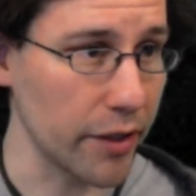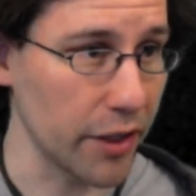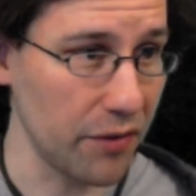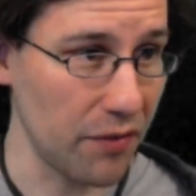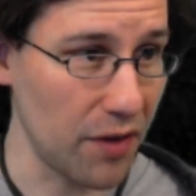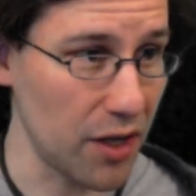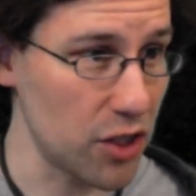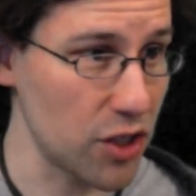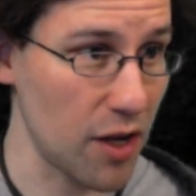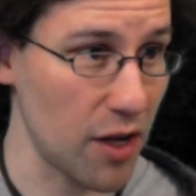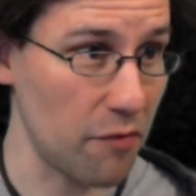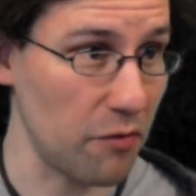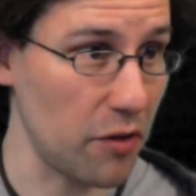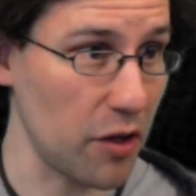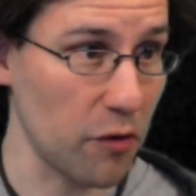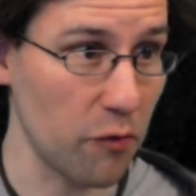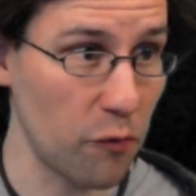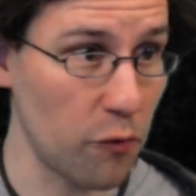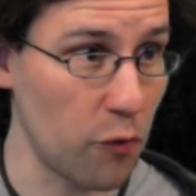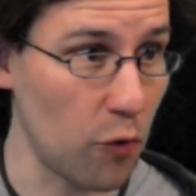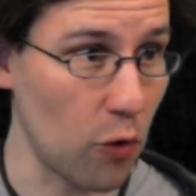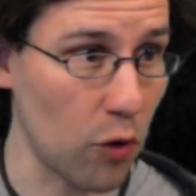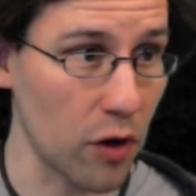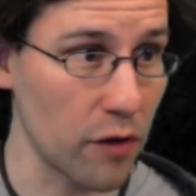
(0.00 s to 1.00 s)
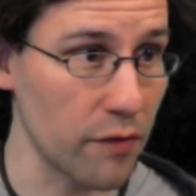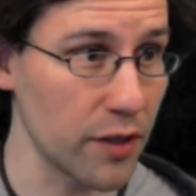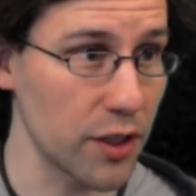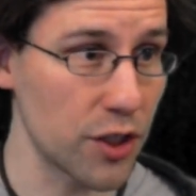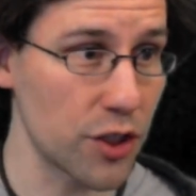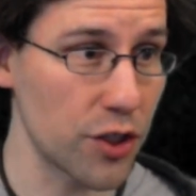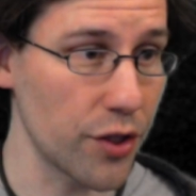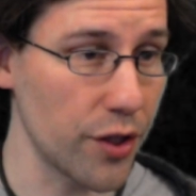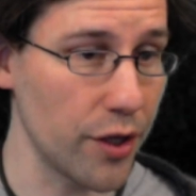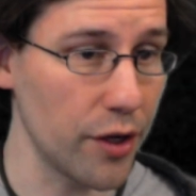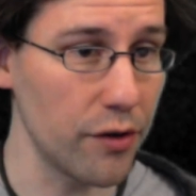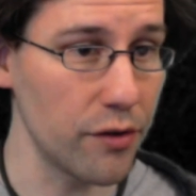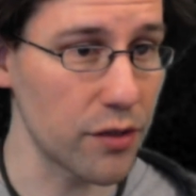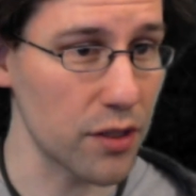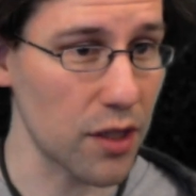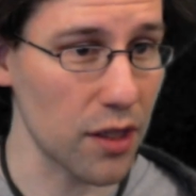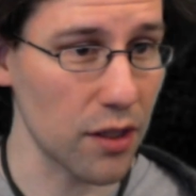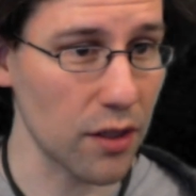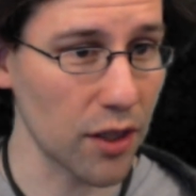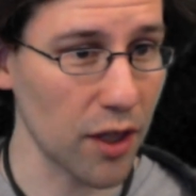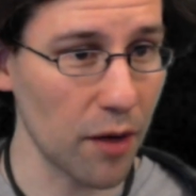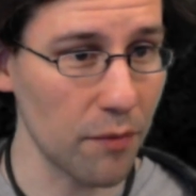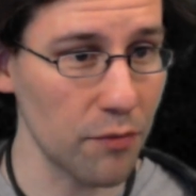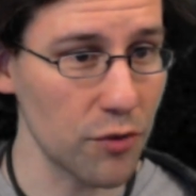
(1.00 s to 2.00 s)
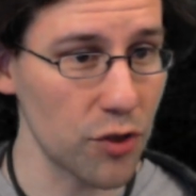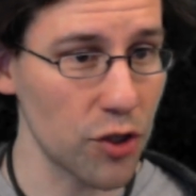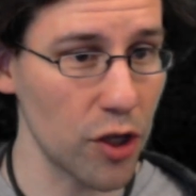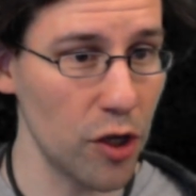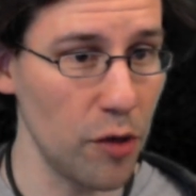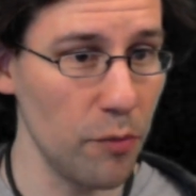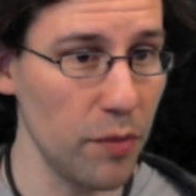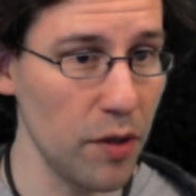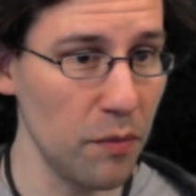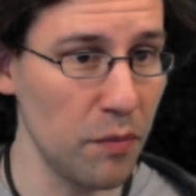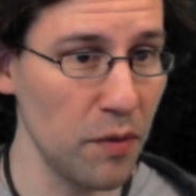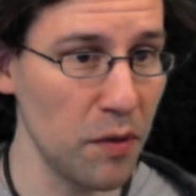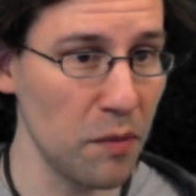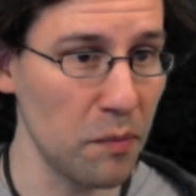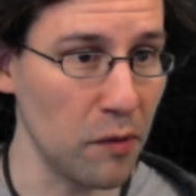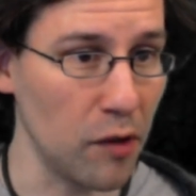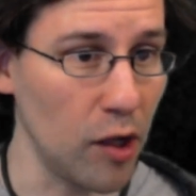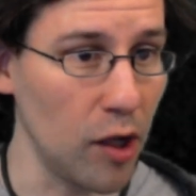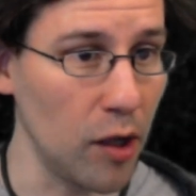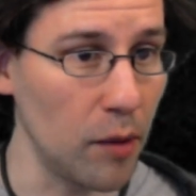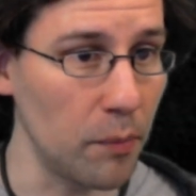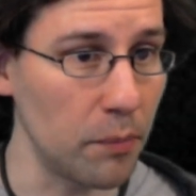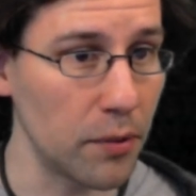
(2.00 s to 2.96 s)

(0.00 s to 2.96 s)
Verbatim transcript: Like if I just have like four of each of those, I think I'm just going to beat people